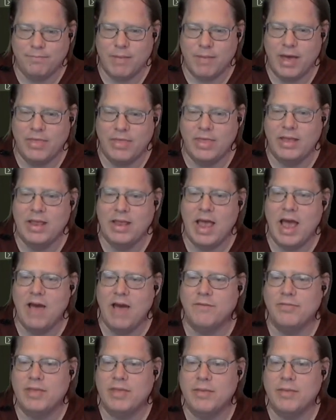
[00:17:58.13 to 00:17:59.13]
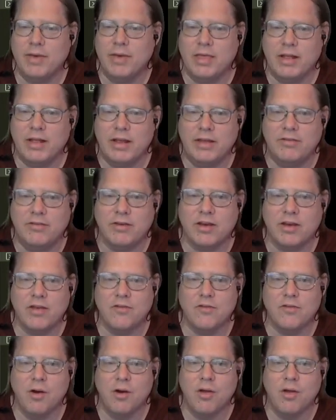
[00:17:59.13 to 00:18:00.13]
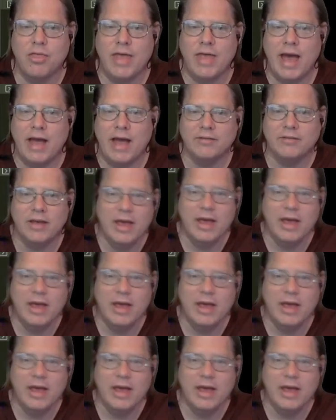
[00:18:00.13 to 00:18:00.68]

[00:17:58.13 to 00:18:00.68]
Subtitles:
then have the ability to control that.